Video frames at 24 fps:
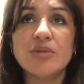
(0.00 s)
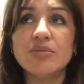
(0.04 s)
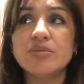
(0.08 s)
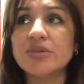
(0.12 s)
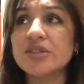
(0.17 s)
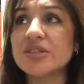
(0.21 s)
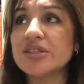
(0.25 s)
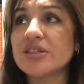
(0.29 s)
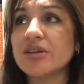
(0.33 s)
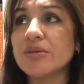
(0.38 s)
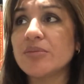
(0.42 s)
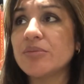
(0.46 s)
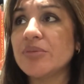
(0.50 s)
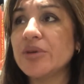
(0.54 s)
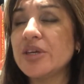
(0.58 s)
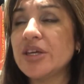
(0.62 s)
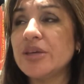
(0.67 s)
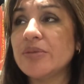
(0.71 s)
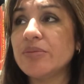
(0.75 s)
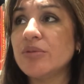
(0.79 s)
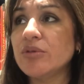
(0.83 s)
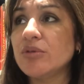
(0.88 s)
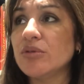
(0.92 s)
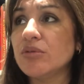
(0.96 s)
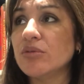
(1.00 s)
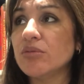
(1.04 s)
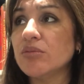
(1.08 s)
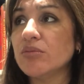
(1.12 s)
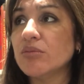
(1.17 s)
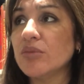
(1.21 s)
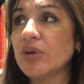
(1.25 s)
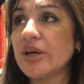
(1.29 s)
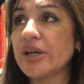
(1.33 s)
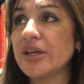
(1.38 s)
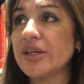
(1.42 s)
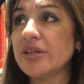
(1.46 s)
Some people
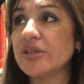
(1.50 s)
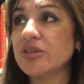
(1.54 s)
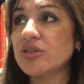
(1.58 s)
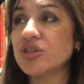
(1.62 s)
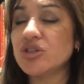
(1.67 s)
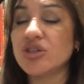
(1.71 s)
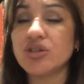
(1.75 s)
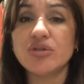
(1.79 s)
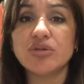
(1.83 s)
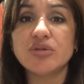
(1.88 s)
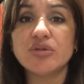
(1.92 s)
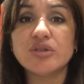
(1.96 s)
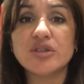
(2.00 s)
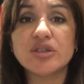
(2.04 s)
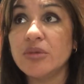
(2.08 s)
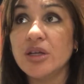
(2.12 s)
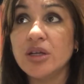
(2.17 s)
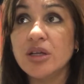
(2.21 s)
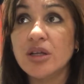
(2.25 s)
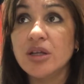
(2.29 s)
might choose